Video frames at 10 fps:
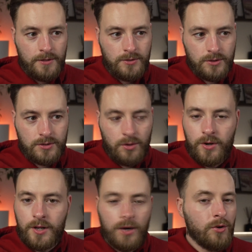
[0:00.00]
Just
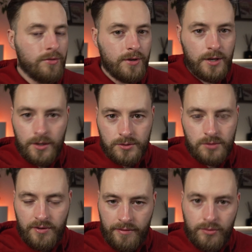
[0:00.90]
look at all the videos
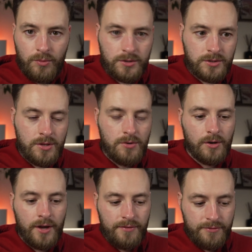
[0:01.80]
you've ever watched in your
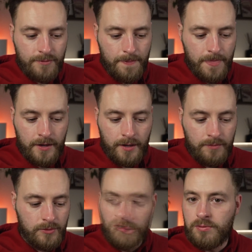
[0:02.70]
life.
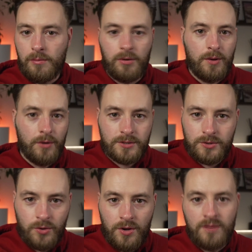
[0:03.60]
You've probably
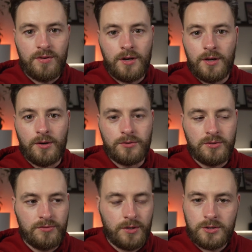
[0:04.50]
watched cooking videos,
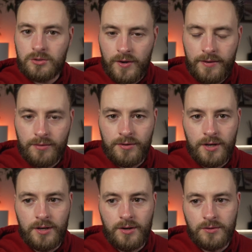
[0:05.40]
you've watched travel
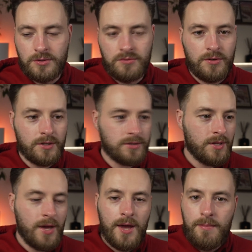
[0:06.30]
videos, you've
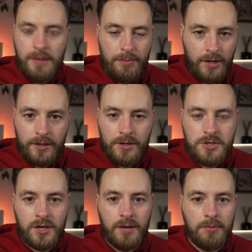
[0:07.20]
watched people on the
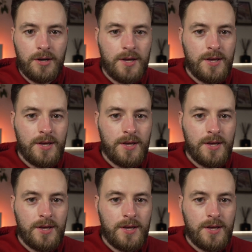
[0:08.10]
job,